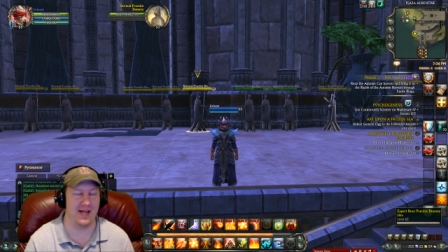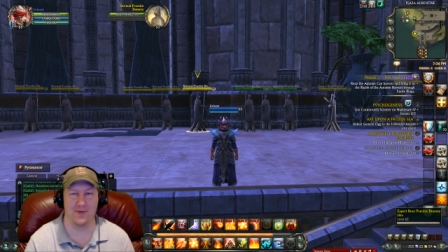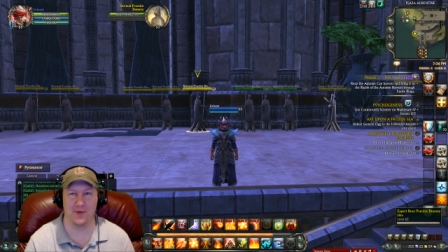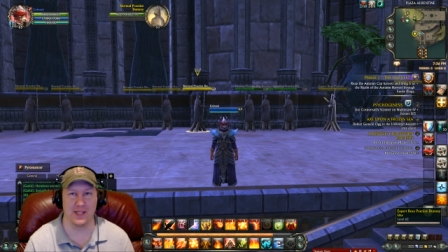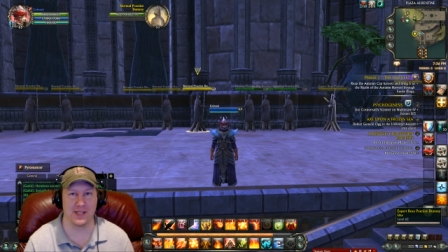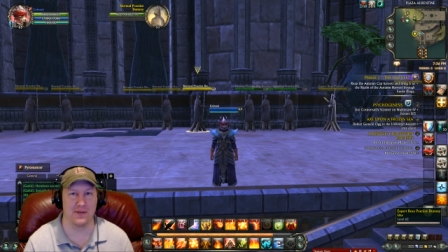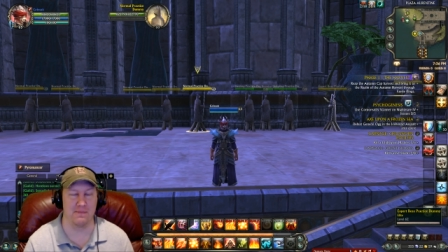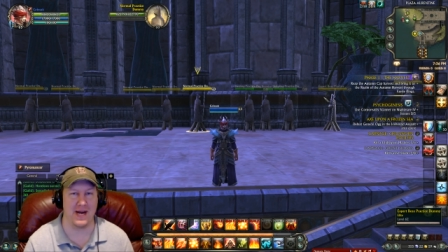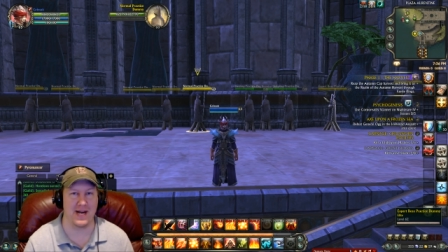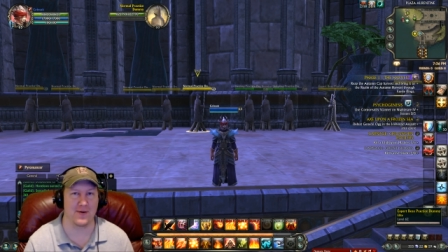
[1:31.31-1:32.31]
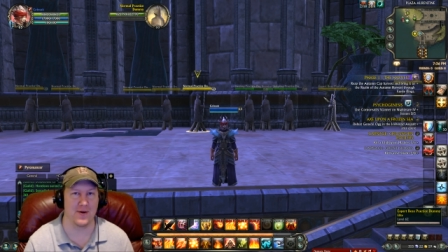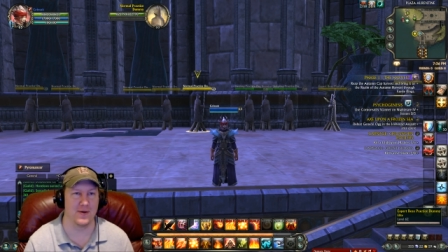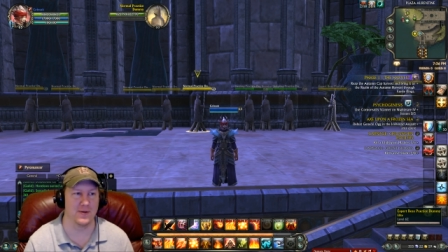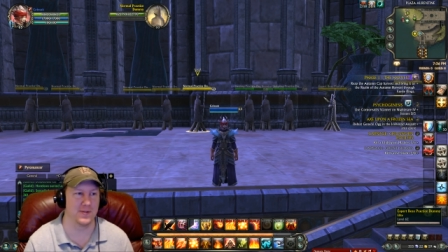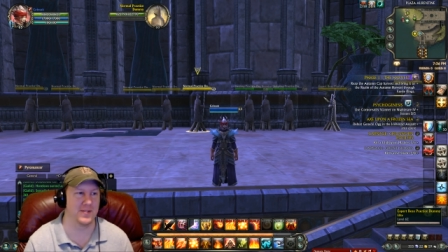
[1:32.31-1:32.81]
and really good
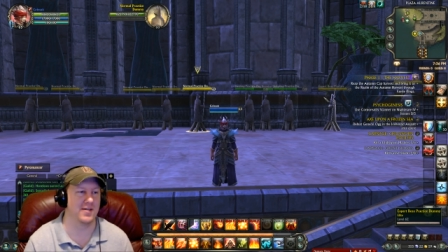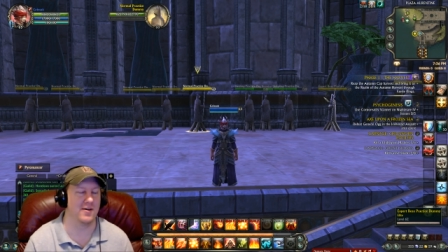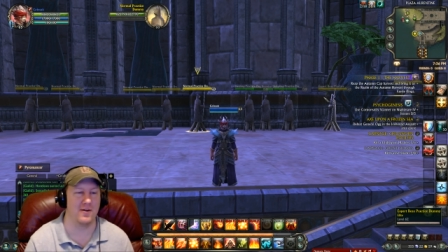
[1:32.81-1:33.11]
macros and